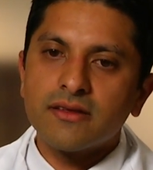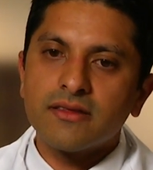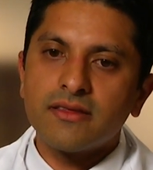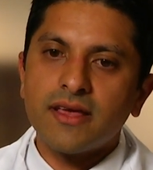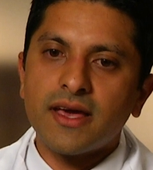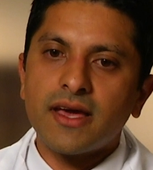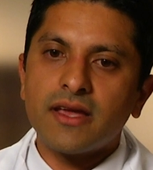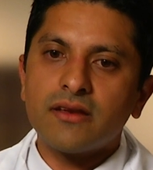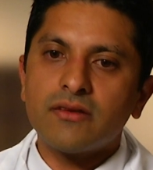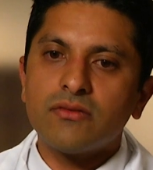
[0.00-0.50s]

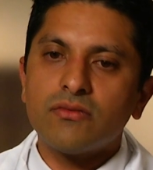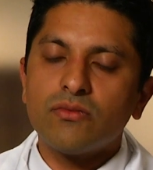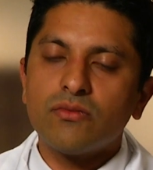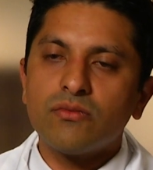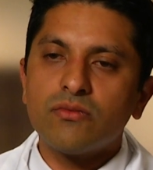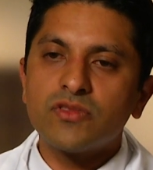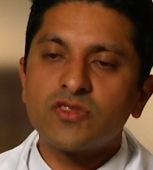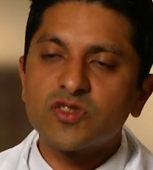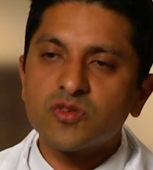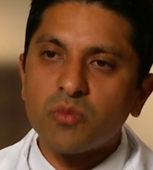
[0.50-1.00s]
that
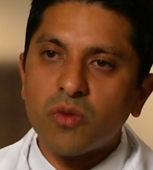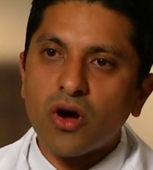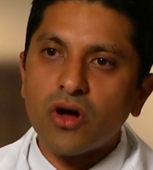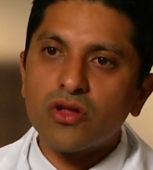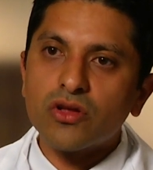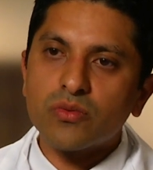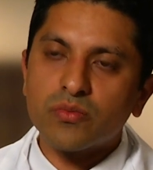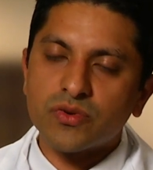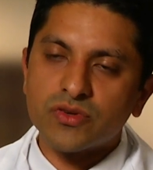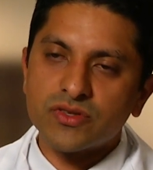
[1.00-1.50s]

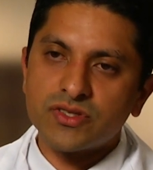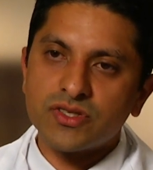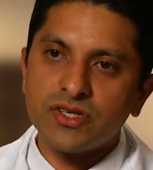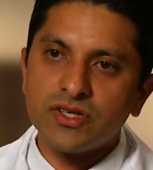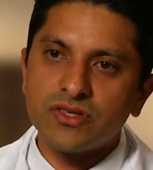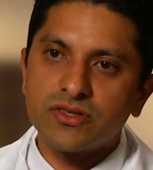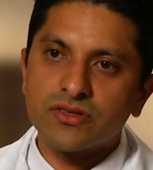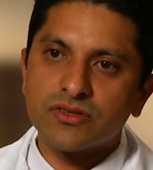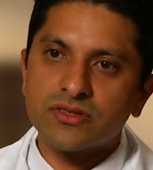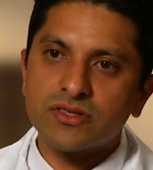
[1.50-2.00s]
smaller
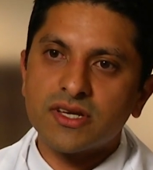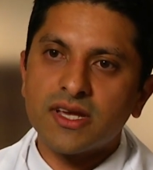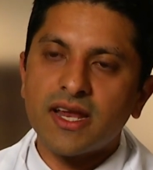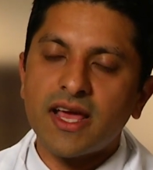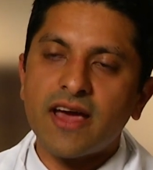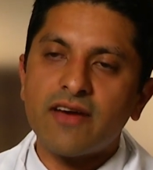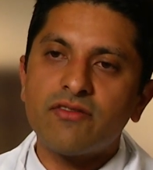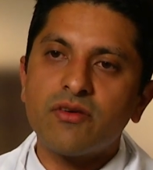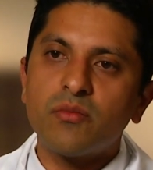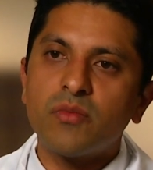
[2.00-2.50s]
procedures can
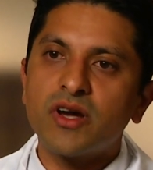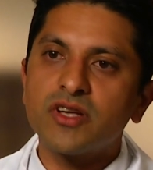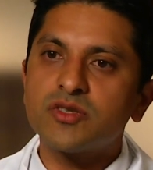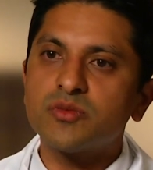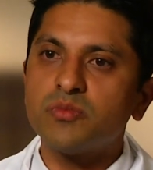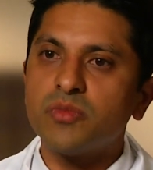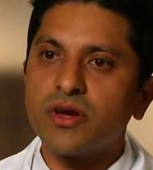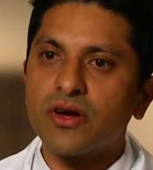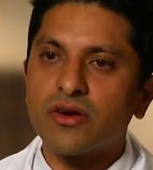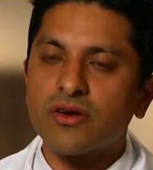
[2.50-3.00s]
have a
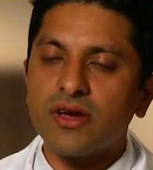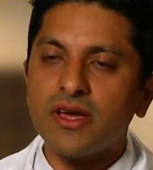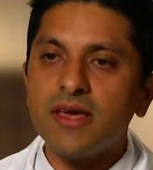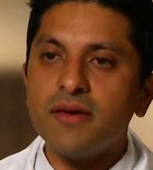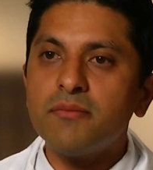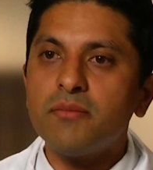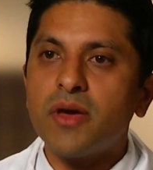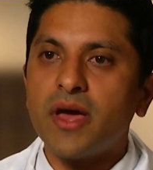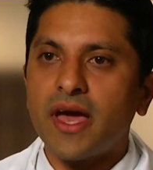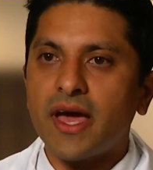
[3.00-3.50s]
much bigger
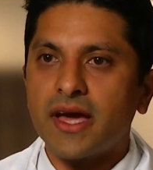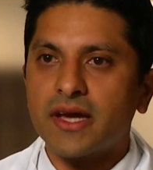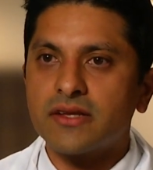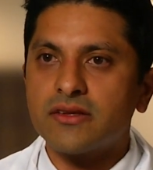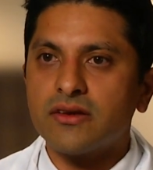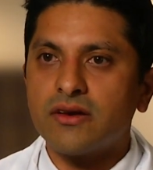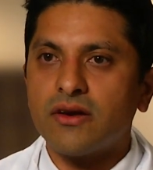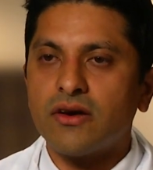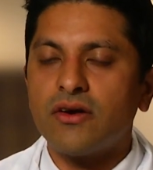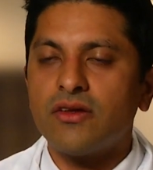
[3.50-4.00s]

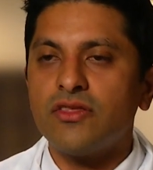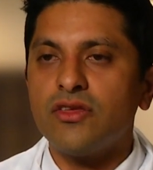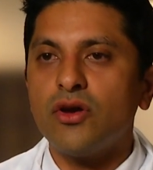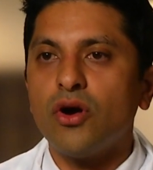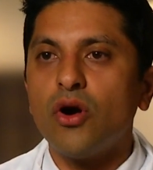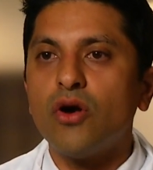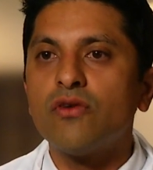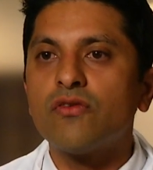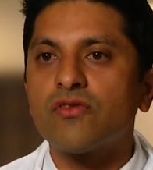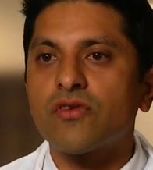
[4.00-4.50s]
impact on the
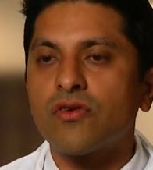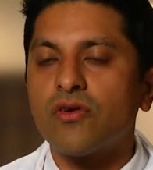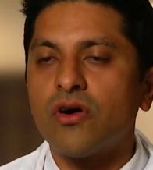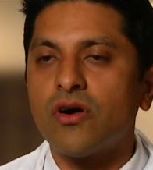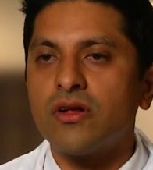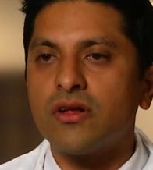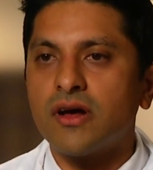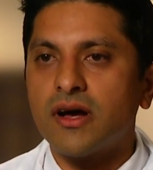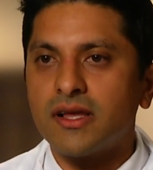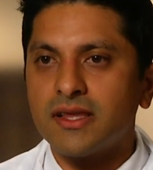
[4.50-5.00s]

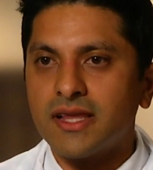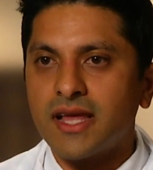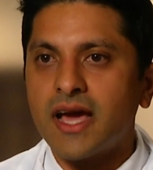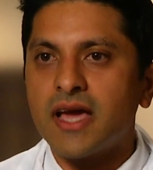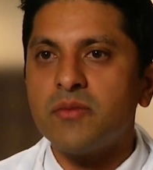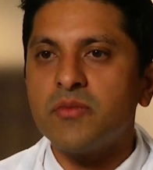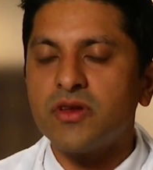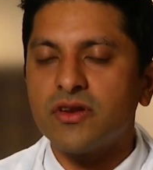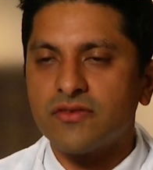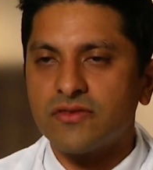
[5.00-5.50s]
overall
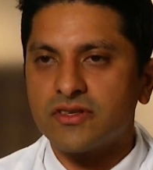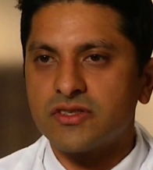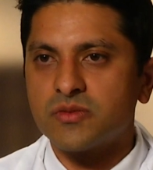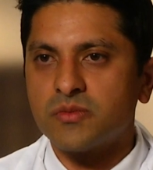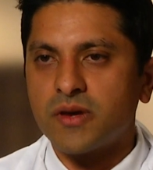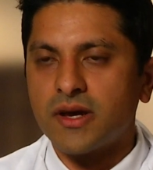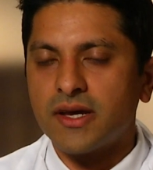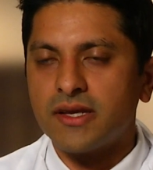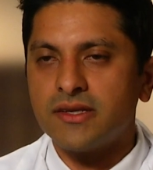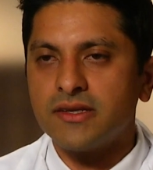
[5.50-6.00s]
alignment of the
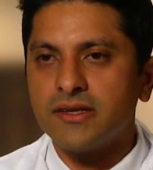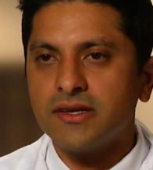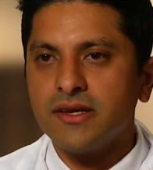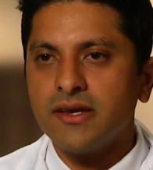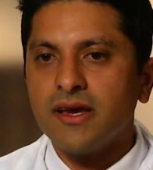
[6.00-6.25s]
spine